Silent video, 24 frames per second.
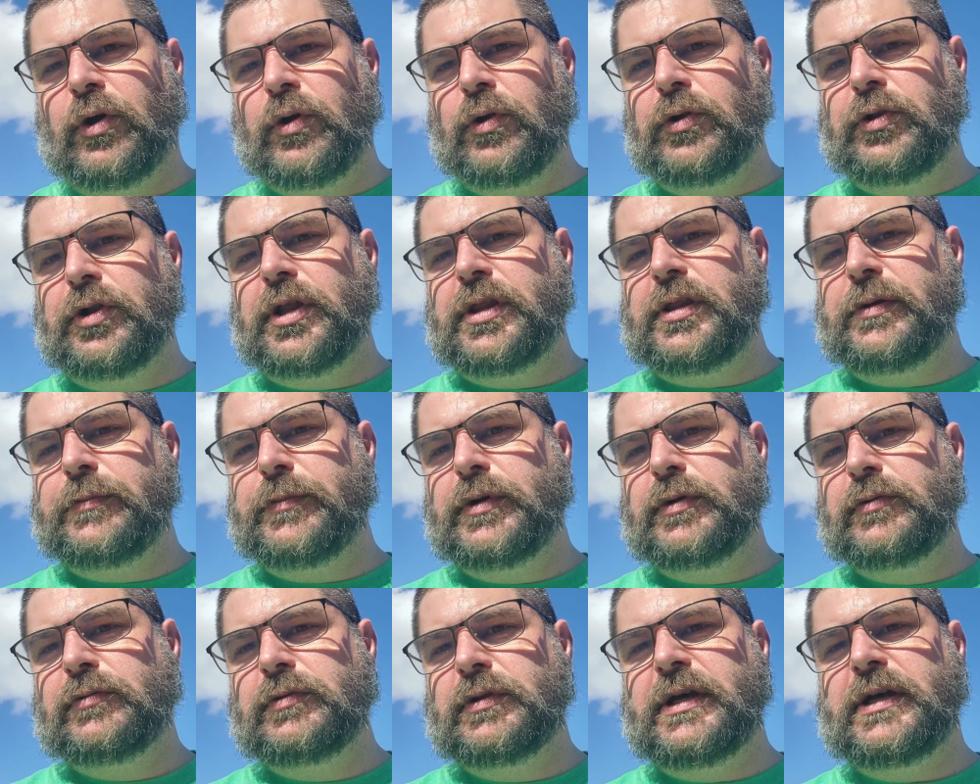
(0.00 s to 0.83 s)
on the
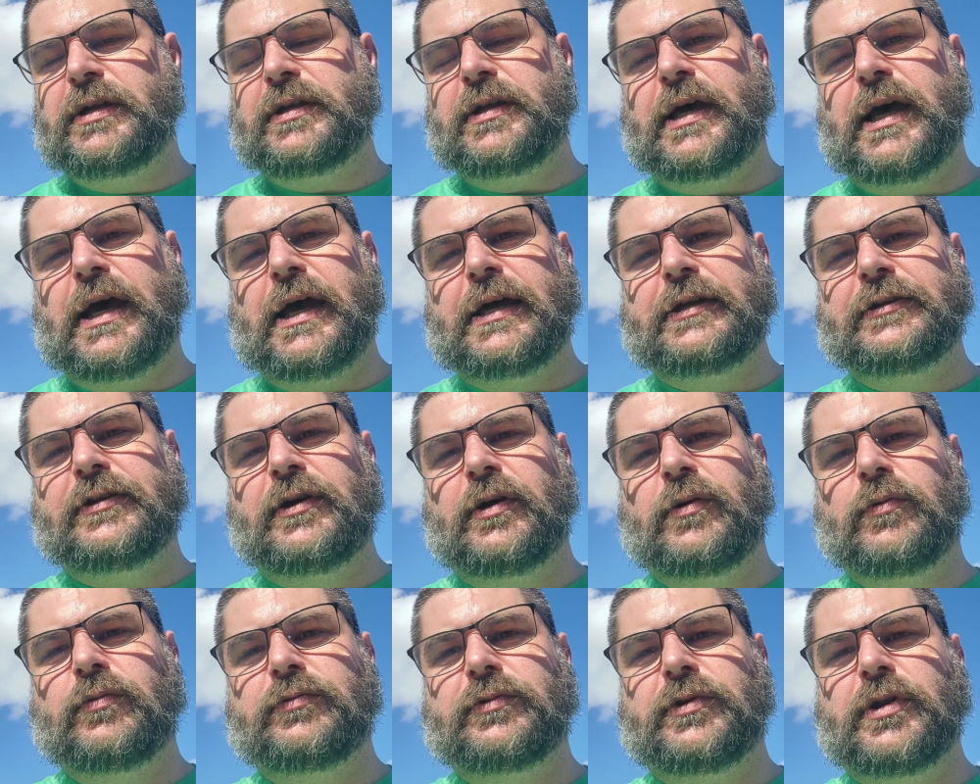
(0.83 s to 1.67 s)
Moonlit. I
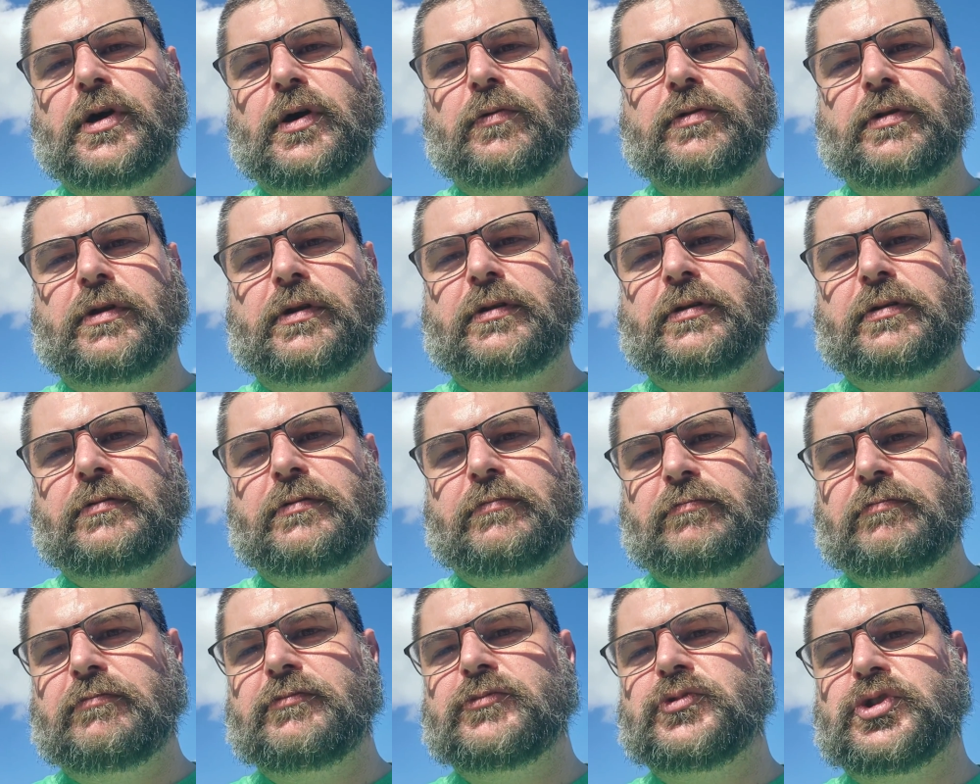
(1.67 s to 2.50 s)
don't know that
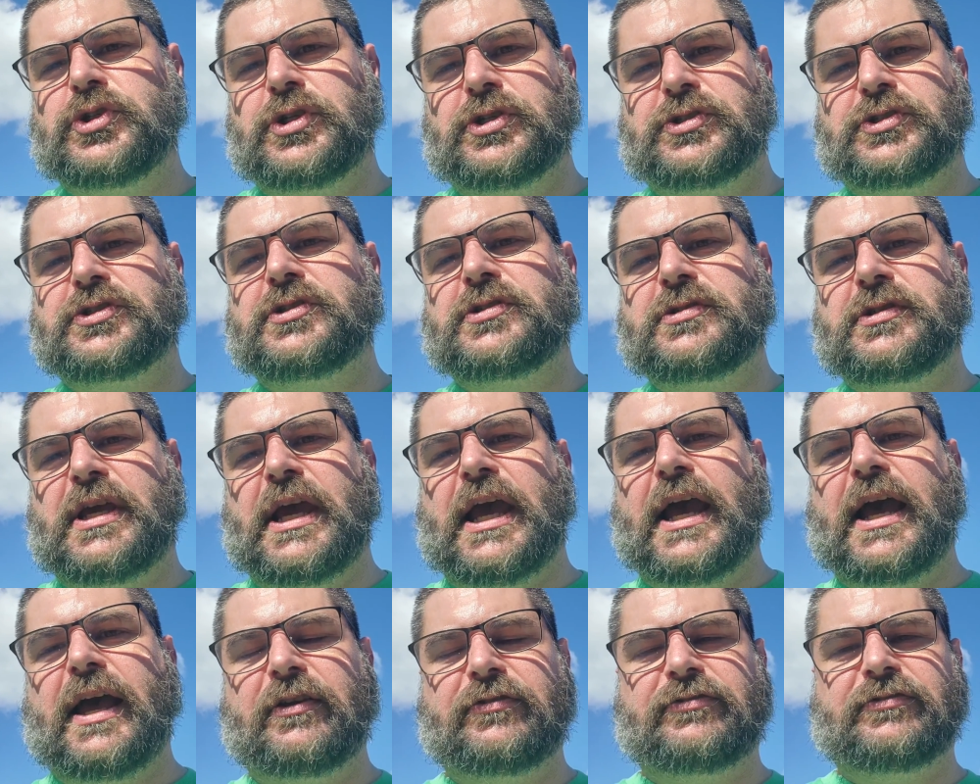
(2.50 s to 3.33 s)
just
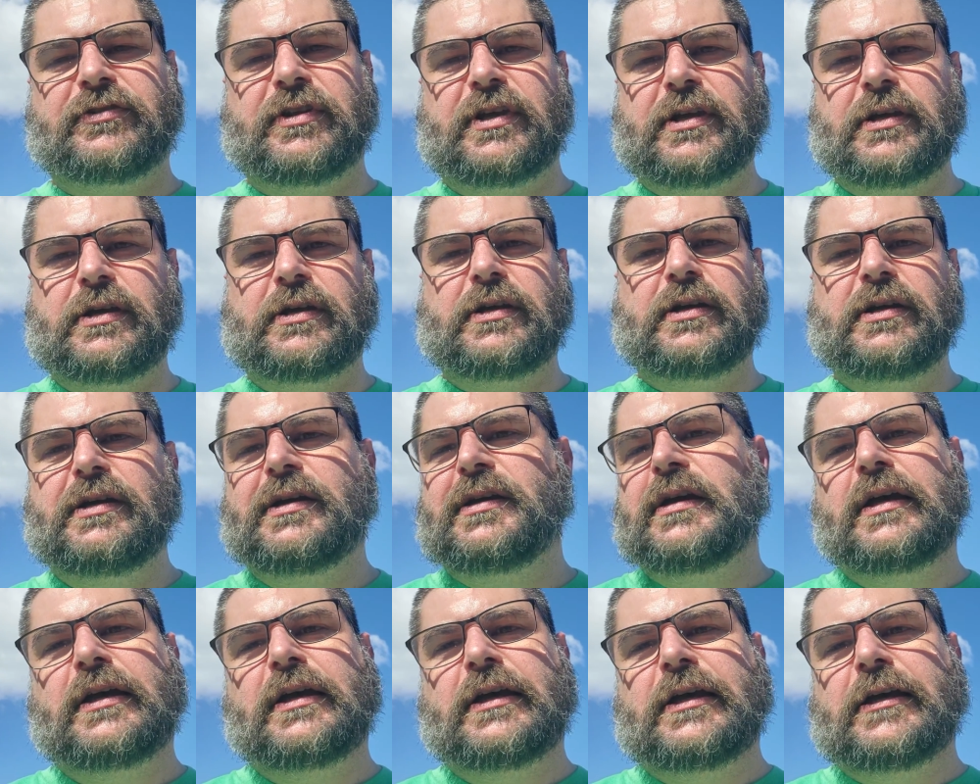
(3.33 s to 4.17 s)
casting,
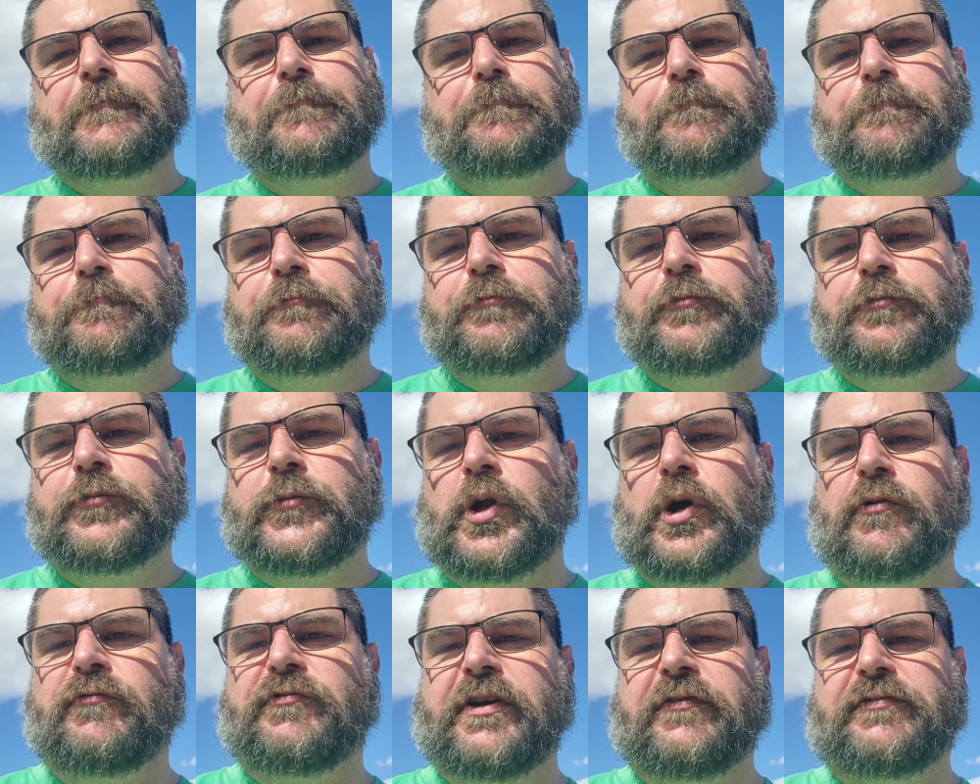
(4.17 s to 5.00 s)

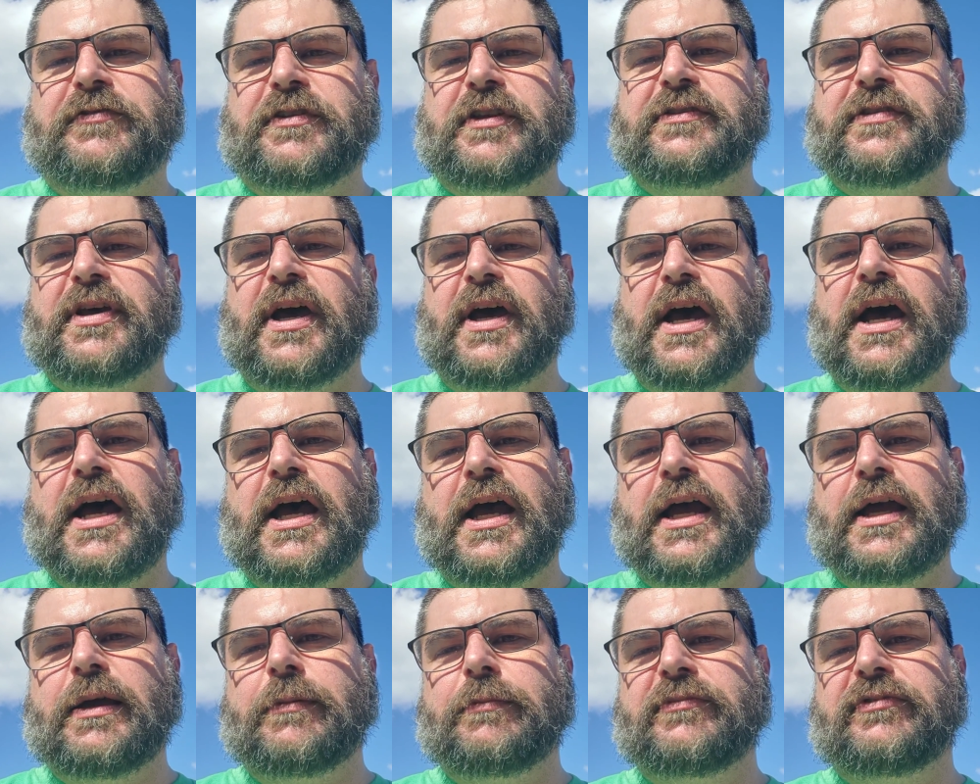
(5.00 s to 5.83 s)
50
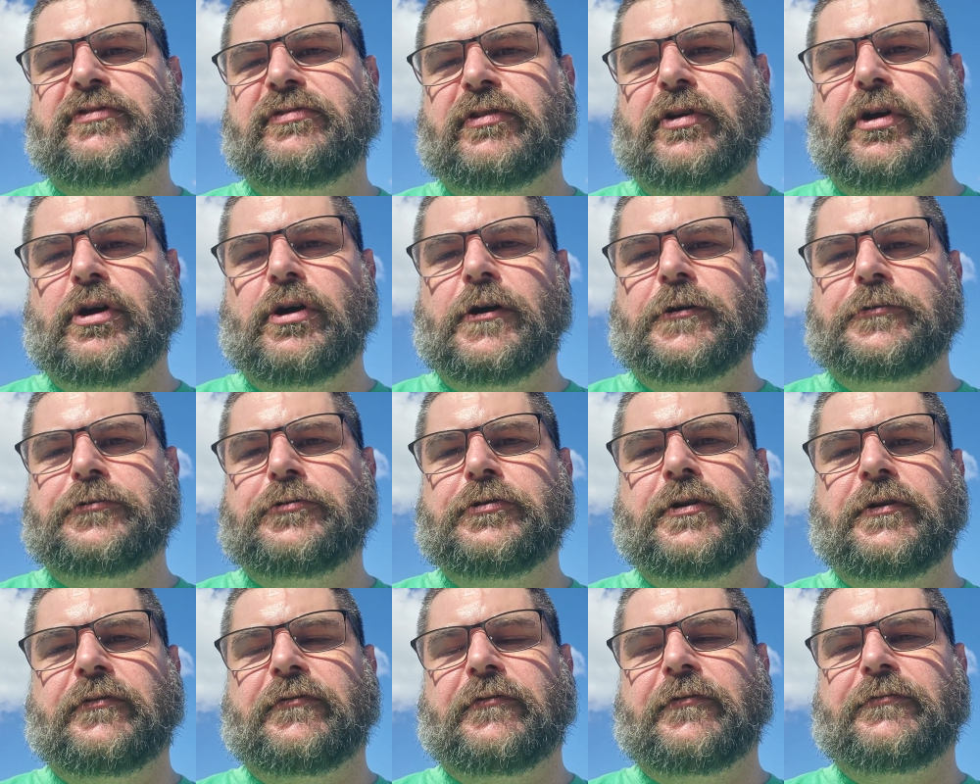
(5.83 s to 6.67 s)
times on 2
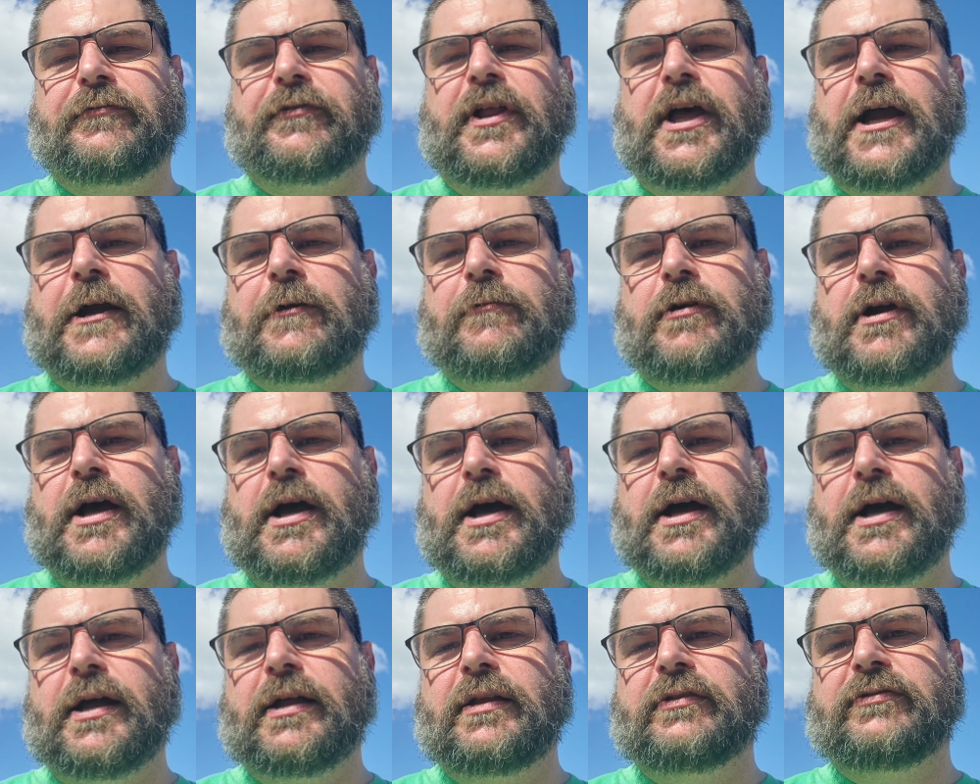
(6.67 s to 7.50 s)
different fly
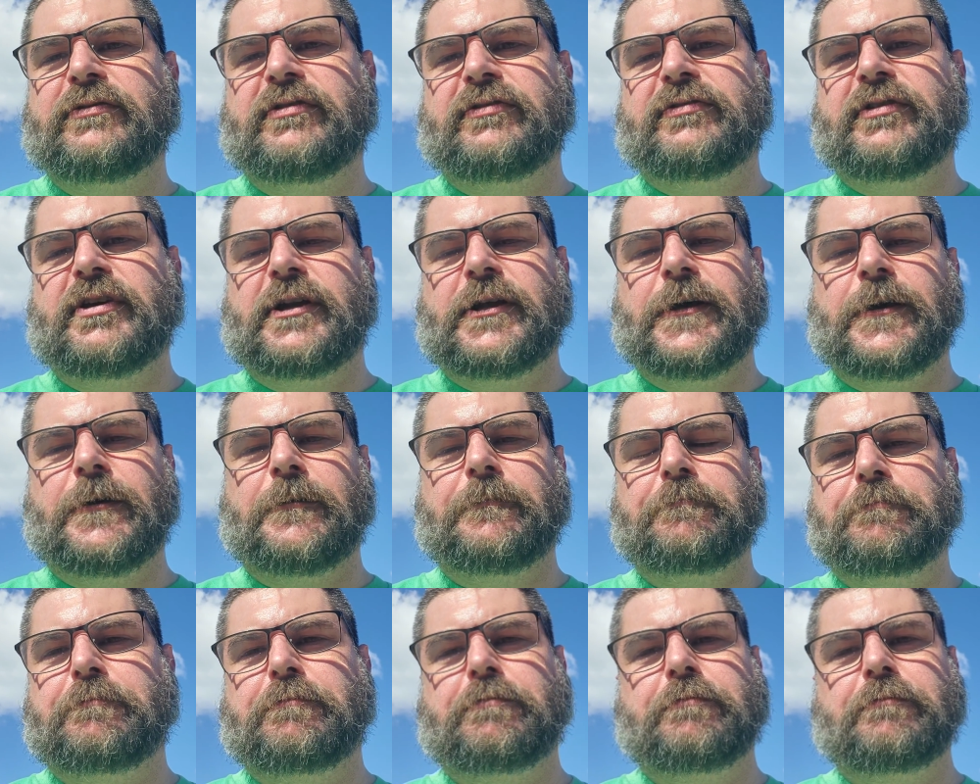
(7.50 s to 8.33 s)
rods is going to
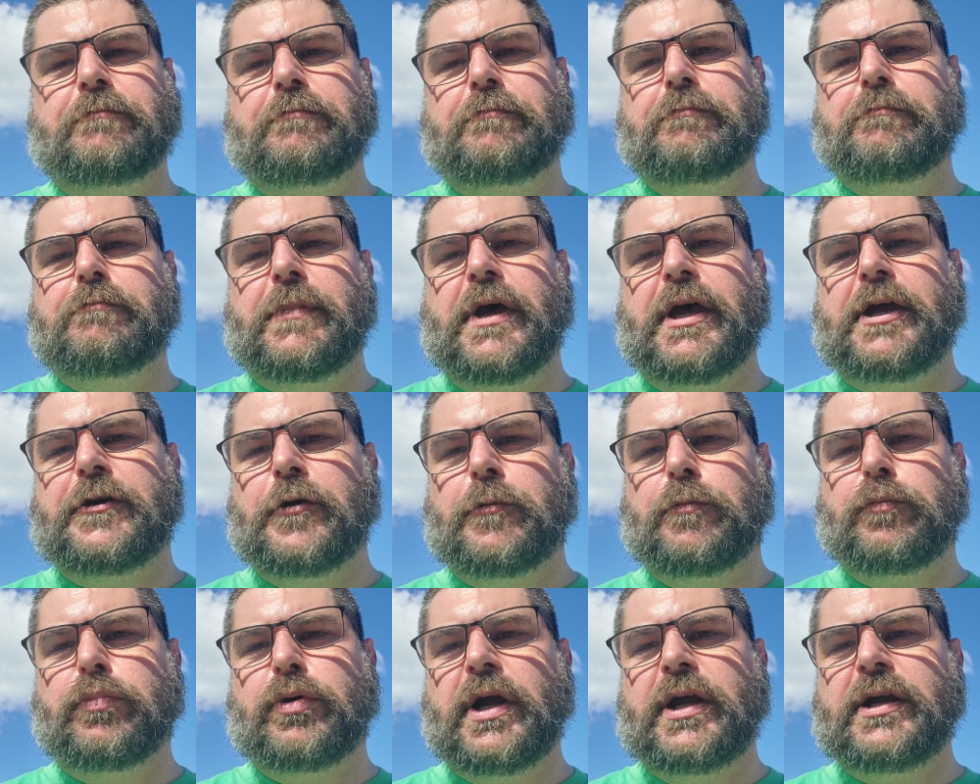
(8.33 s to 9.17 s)
make or
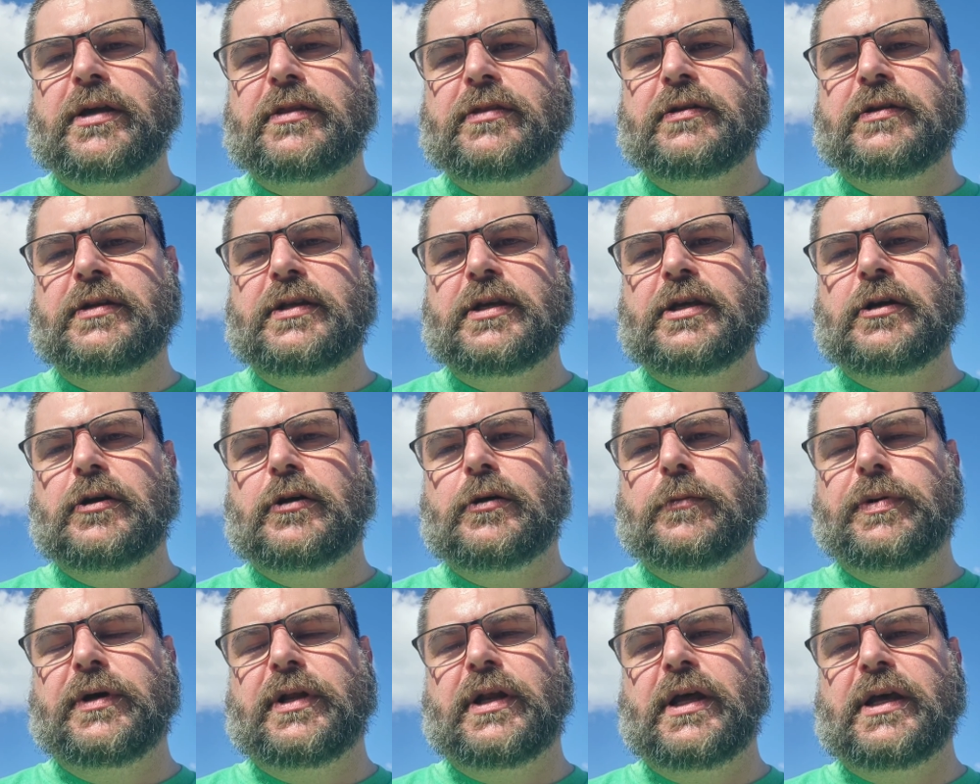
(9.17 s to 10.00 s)
break the deal,
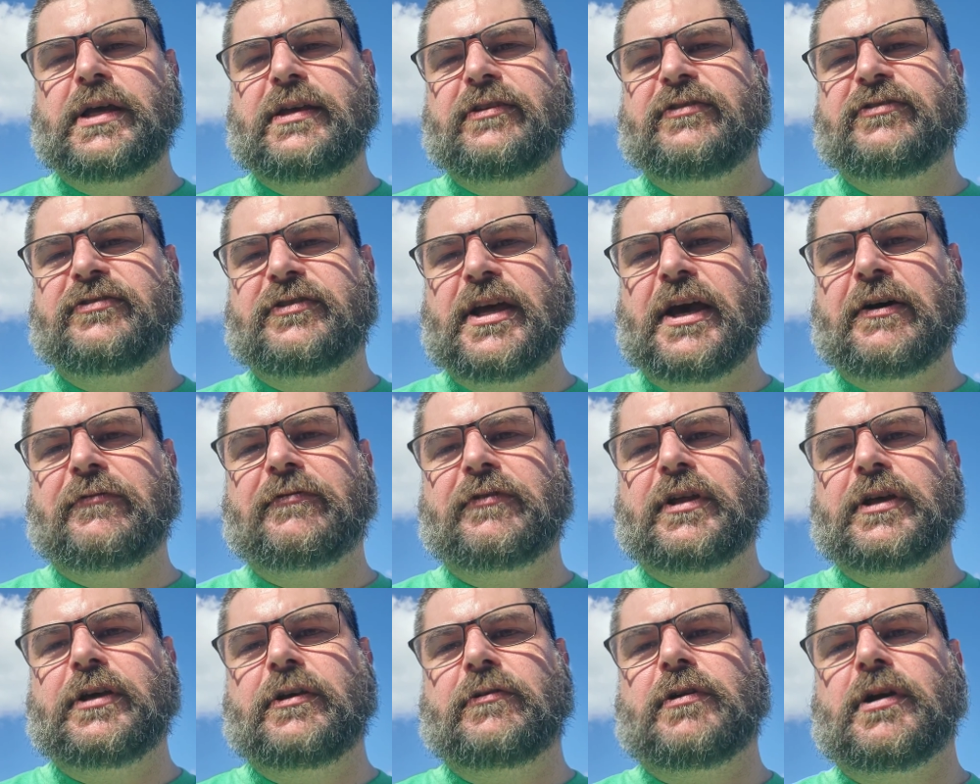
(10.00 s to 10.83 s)
but he's definitely
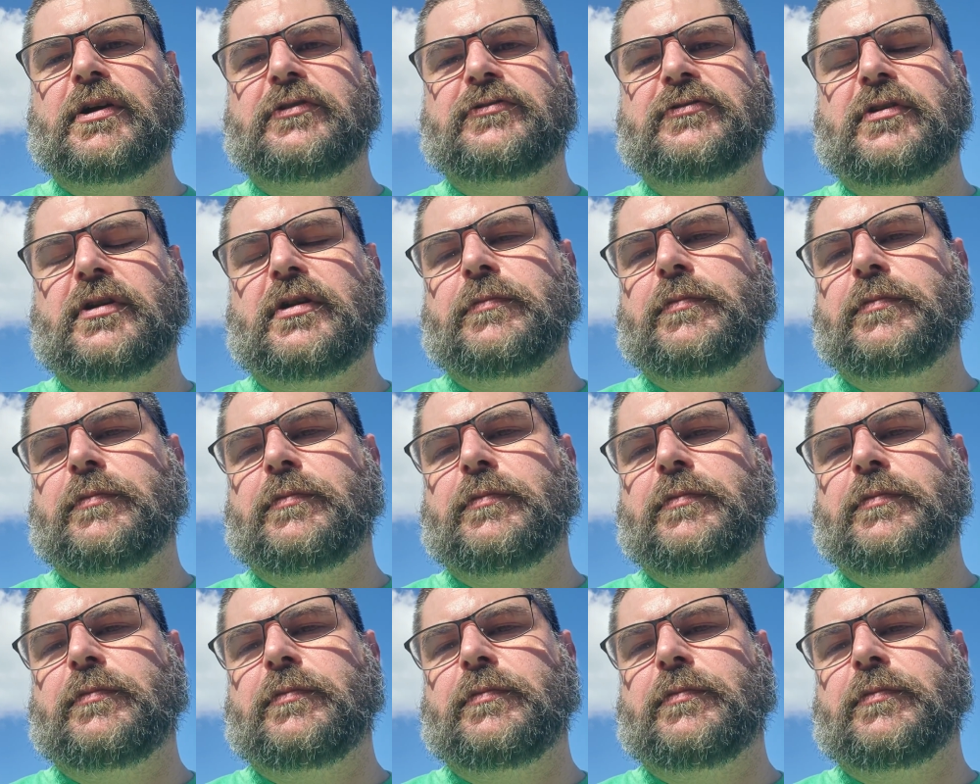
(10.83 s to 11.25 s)
interested in them.